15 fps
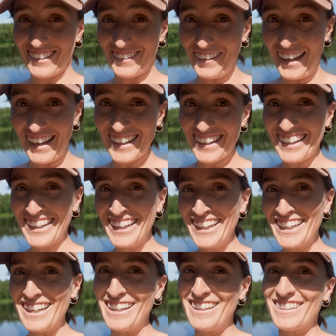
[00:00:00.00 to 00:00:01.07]
a lake
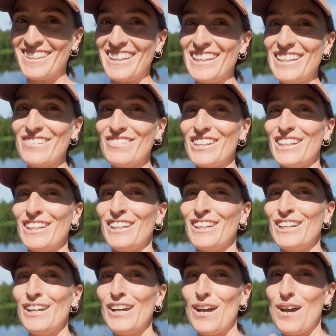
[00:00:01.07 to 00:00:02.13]
is even
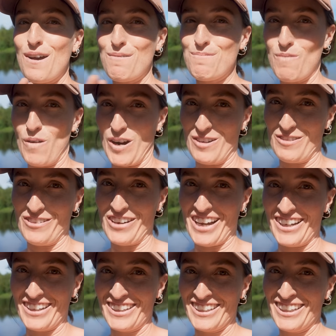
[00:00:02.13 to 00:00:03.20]
more
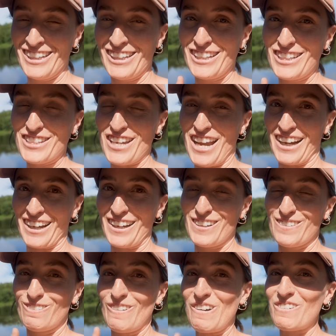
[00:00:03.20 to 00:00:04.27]
fun. Check
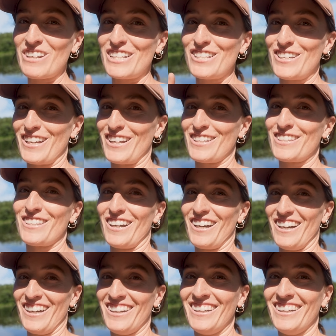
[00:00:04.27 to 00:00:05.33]
out what we just saw.